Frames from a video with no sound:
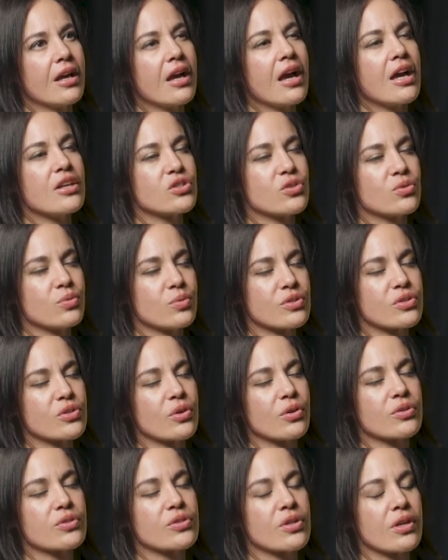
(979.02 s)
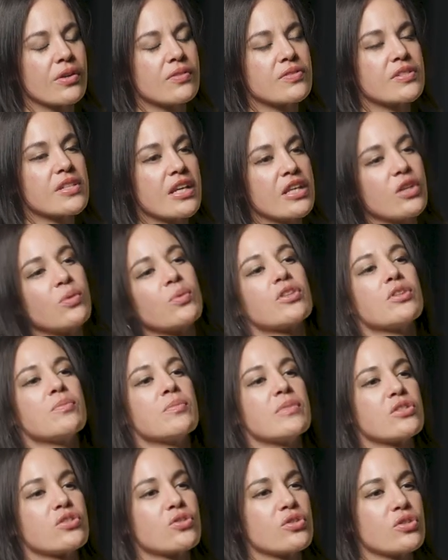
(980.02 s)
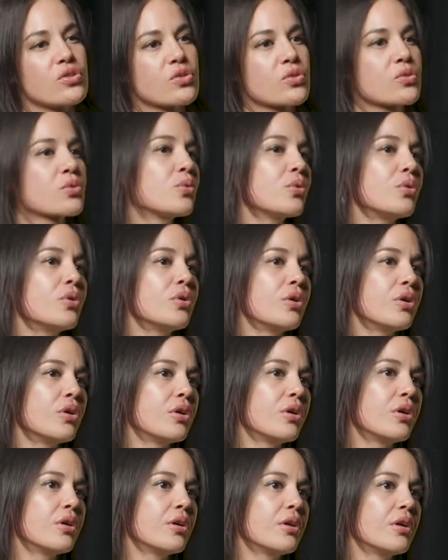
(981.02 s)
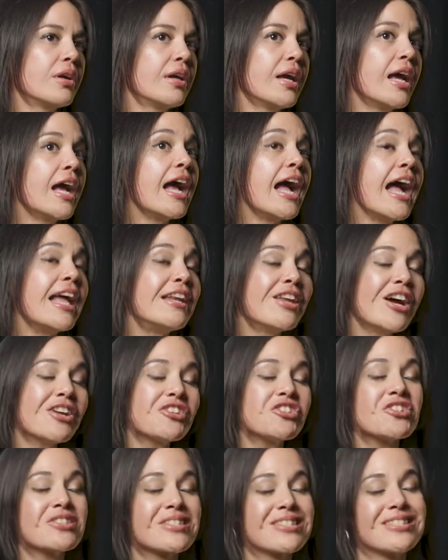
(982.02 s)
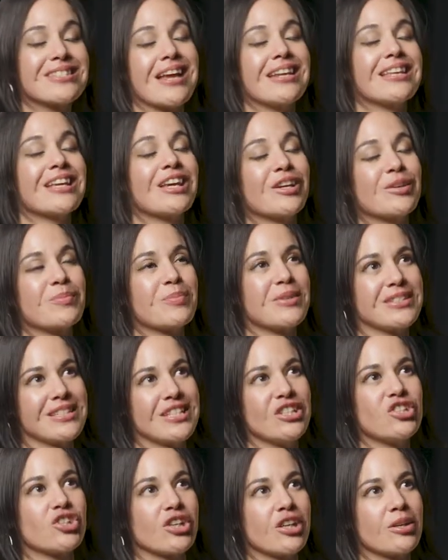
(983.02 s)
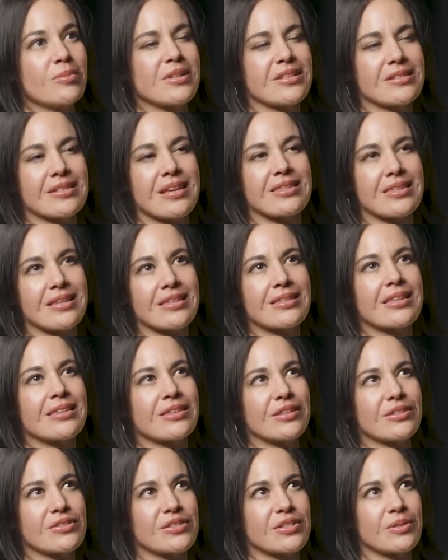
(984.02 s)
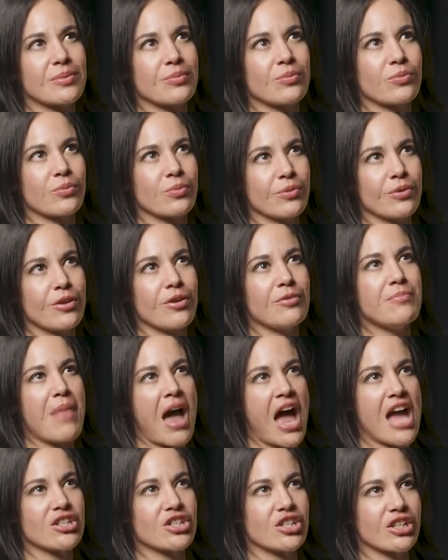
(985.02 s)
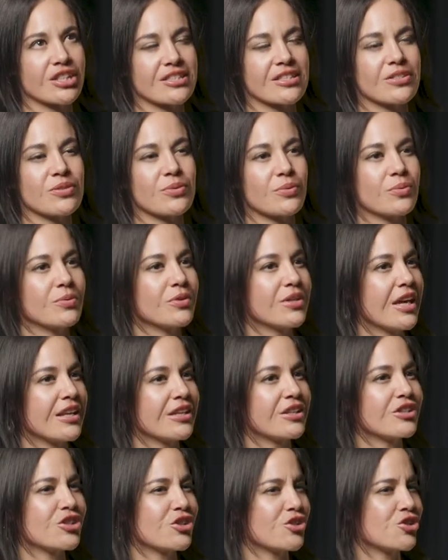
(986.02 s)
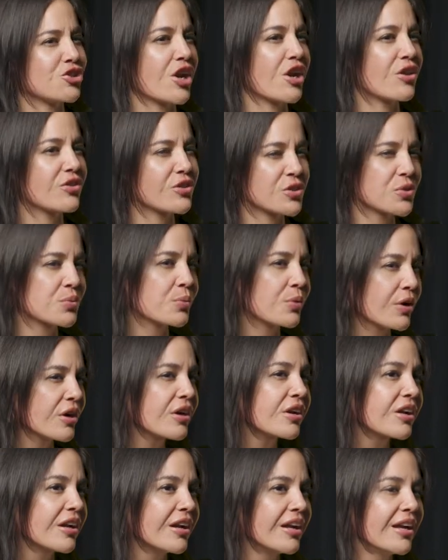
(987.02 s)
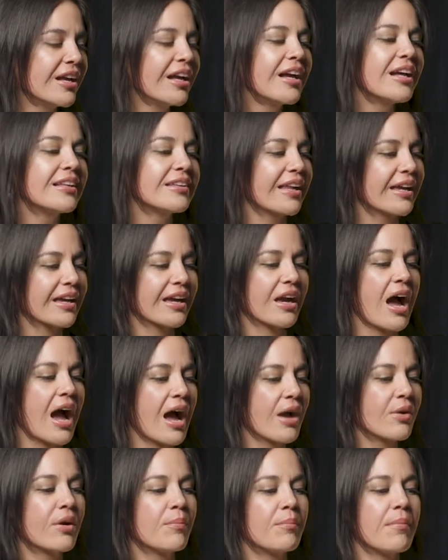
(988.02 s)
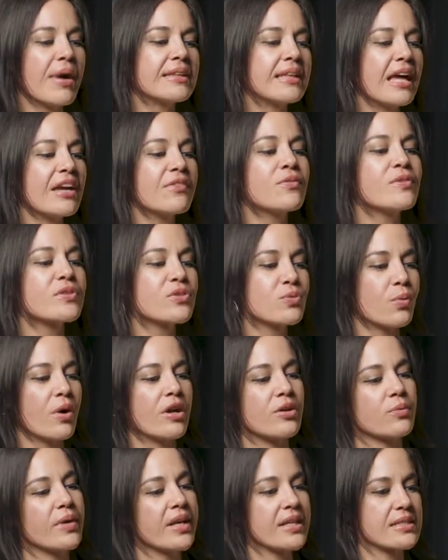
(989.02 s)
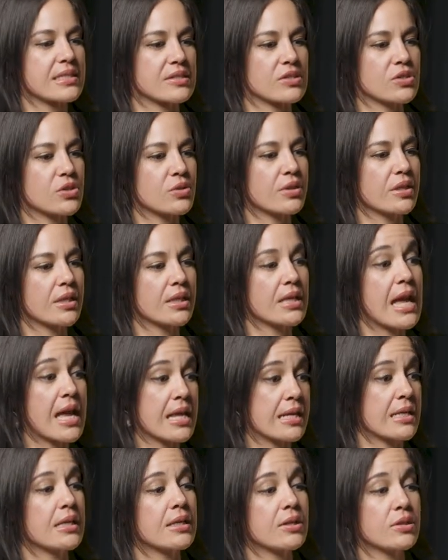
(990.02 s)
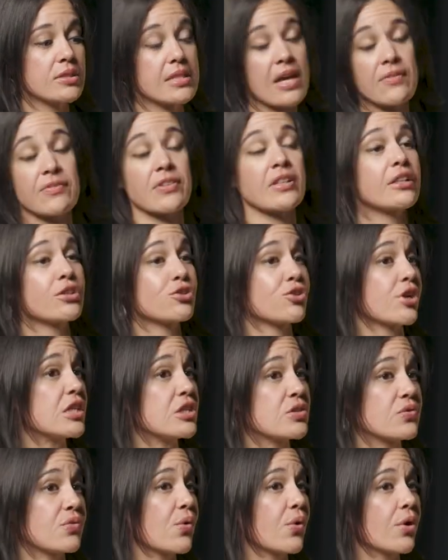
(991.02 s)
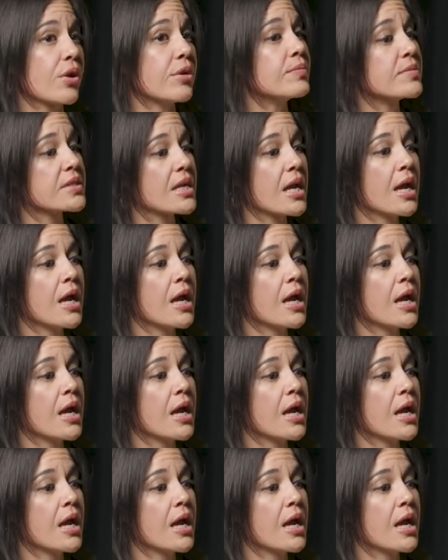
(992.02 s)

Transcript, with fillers: as a result of studying with the Mystery School, and not just studying, but teaching, because I think that there's some real magic to getting to share this work. Like, my life was one way as a student, and it definitely transformed.